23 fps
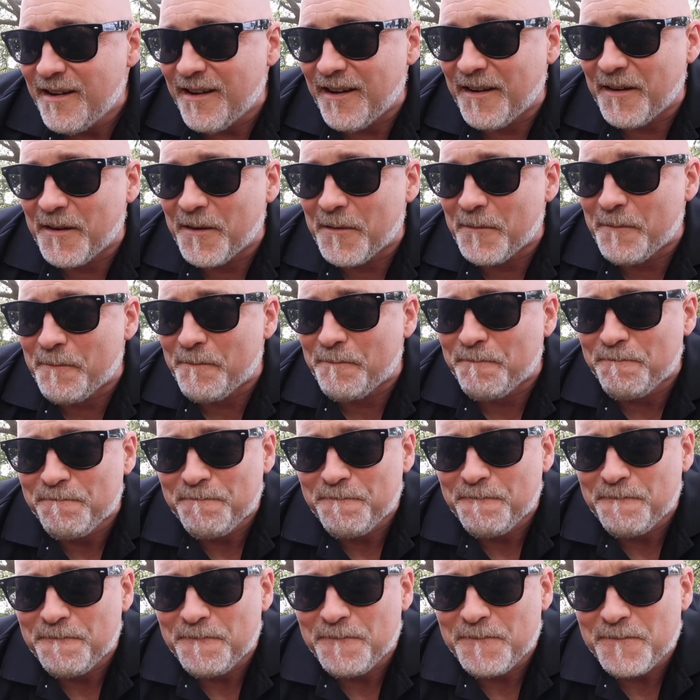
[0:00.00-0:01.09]
Um,
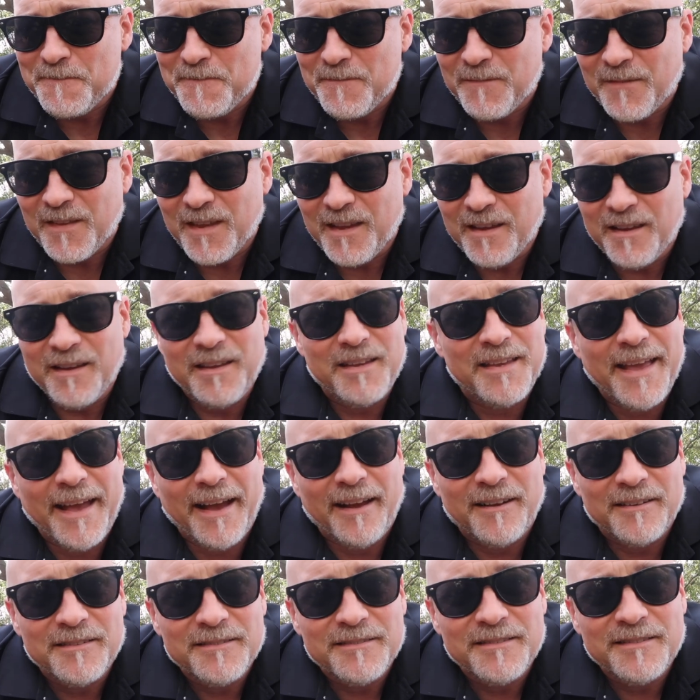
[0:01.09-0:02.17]

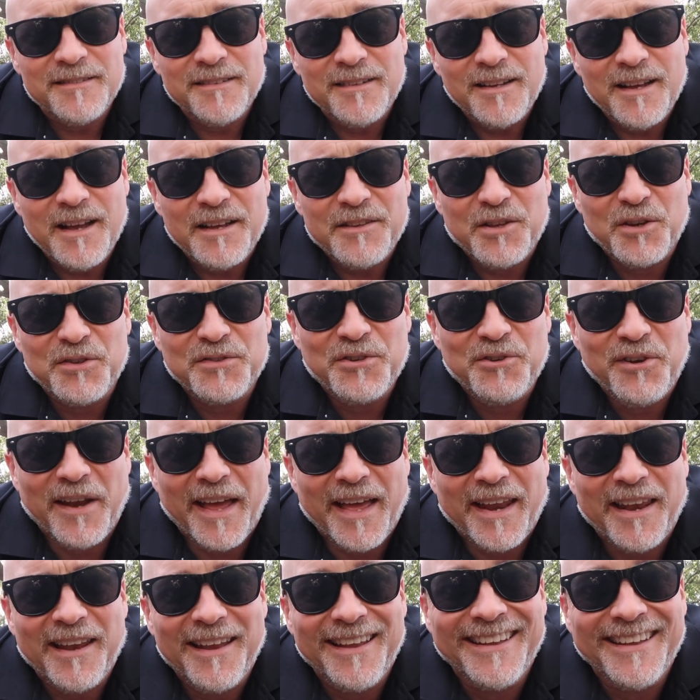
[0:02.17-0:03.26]
yeah, don't do that.